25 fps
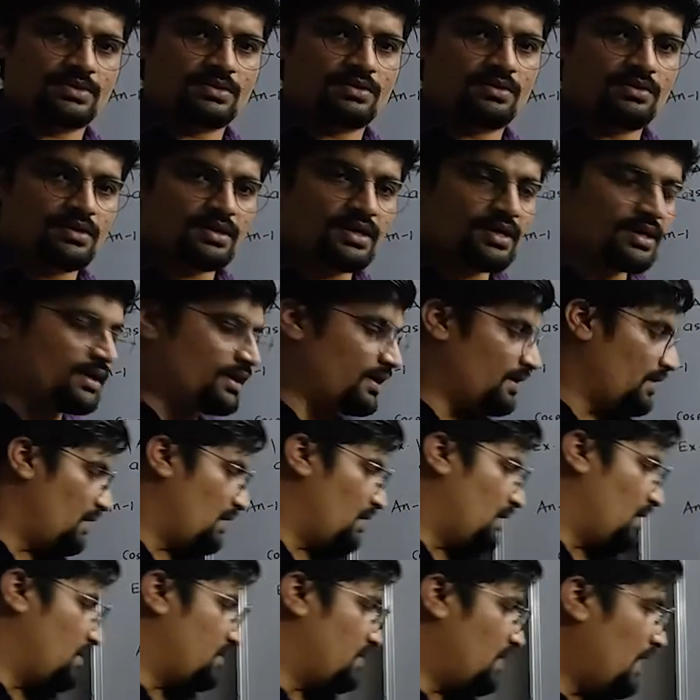Okay,
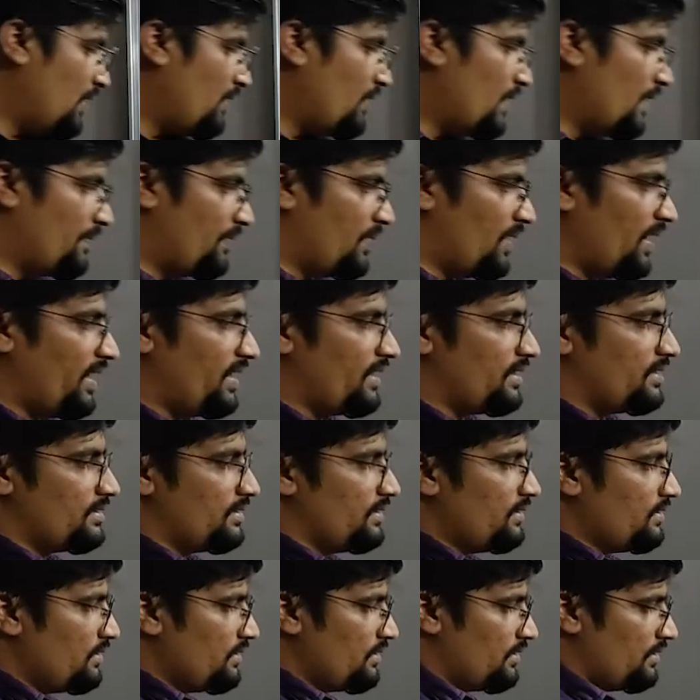now applying
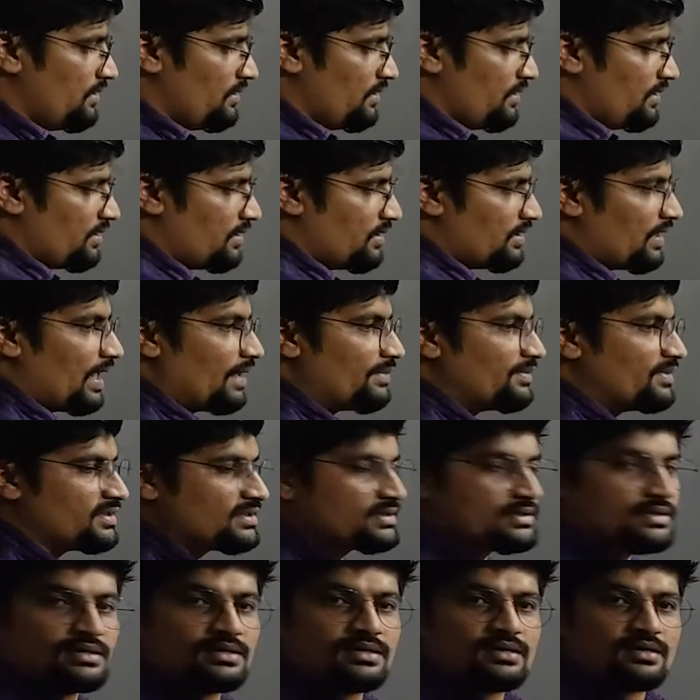the Lami's
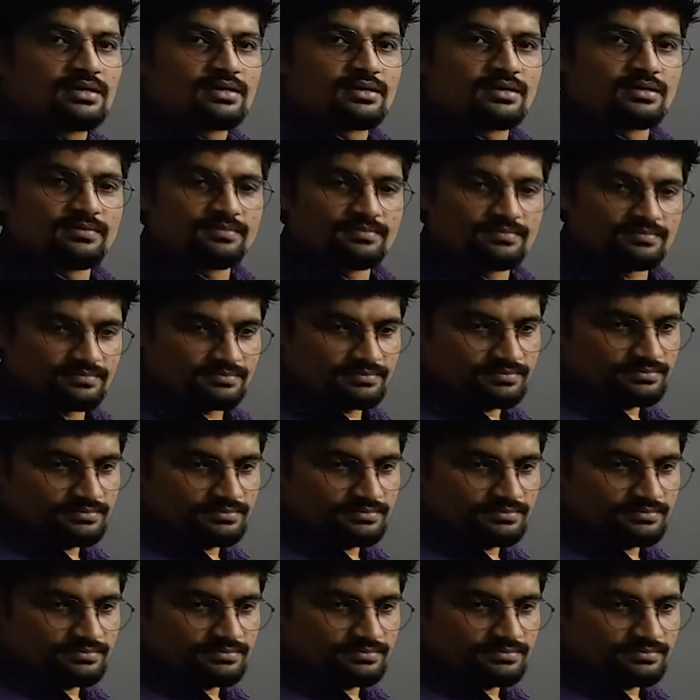theorem.